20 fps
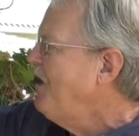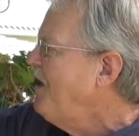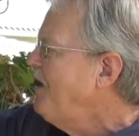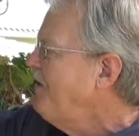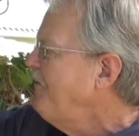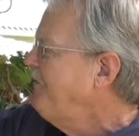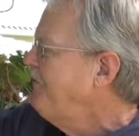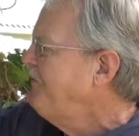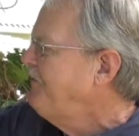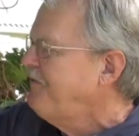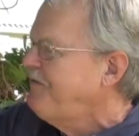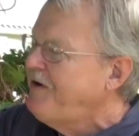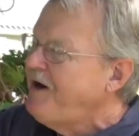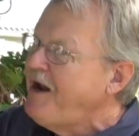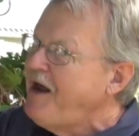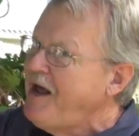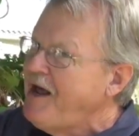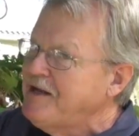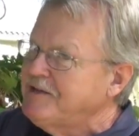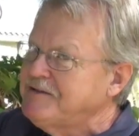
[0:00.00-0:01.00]
a lot of
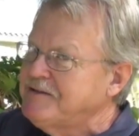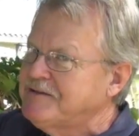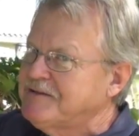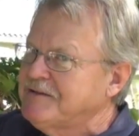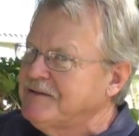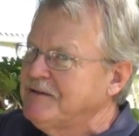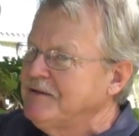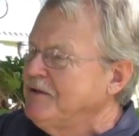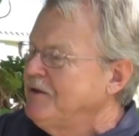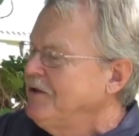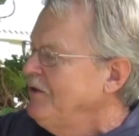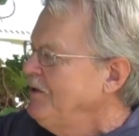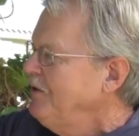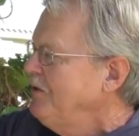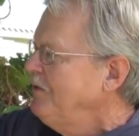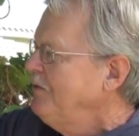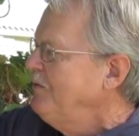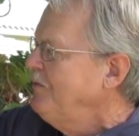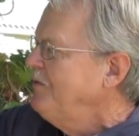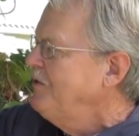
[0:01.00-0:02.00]
frass
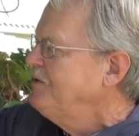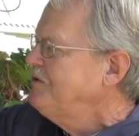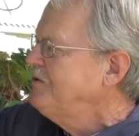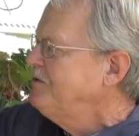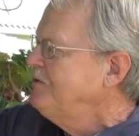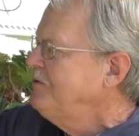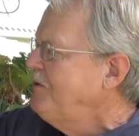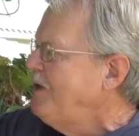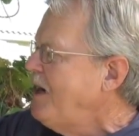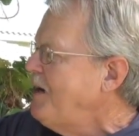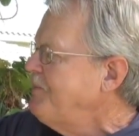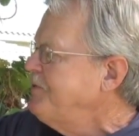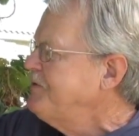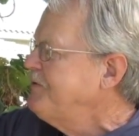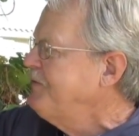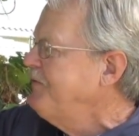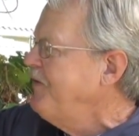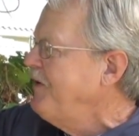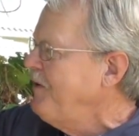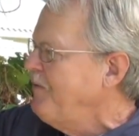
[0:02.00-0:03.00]
which
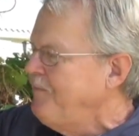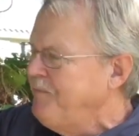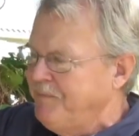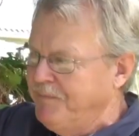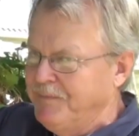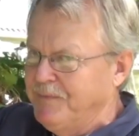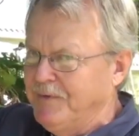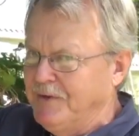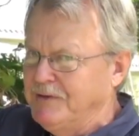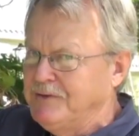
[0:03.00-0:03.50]
drops from